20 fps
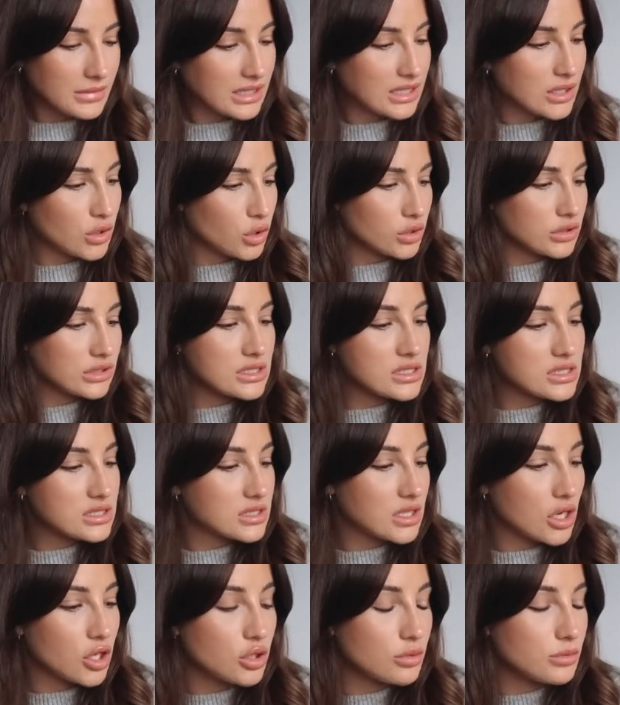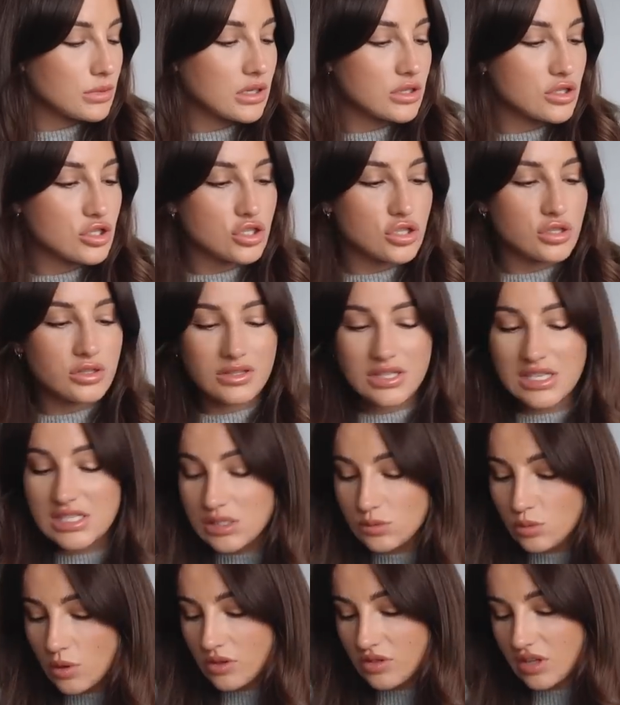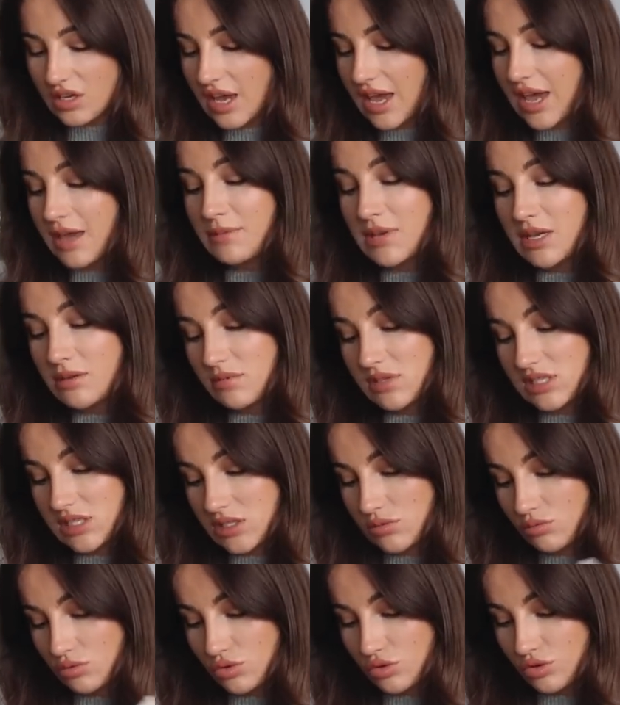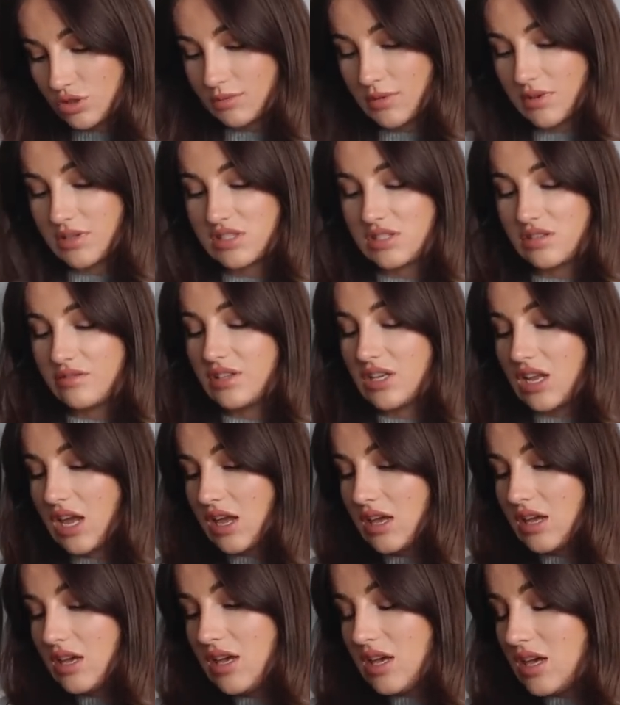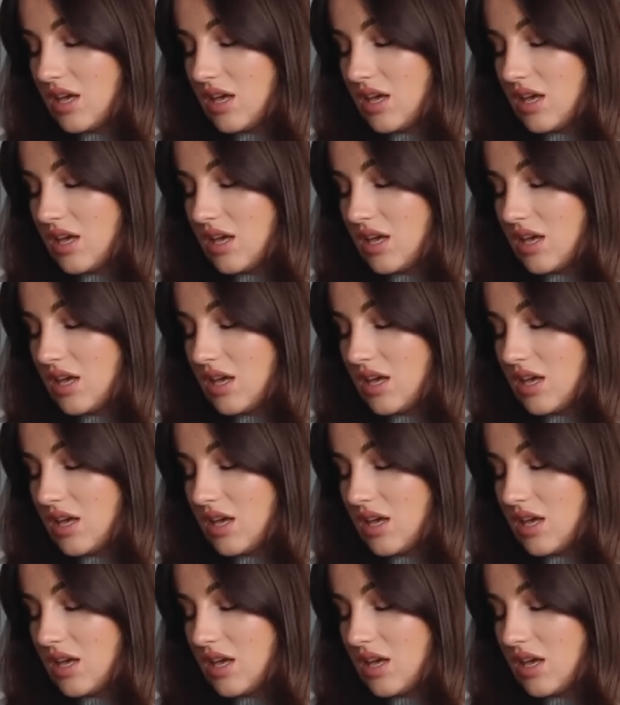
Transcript: God, so much. This is one thing I hate. Me and my sister were talking about this the other day.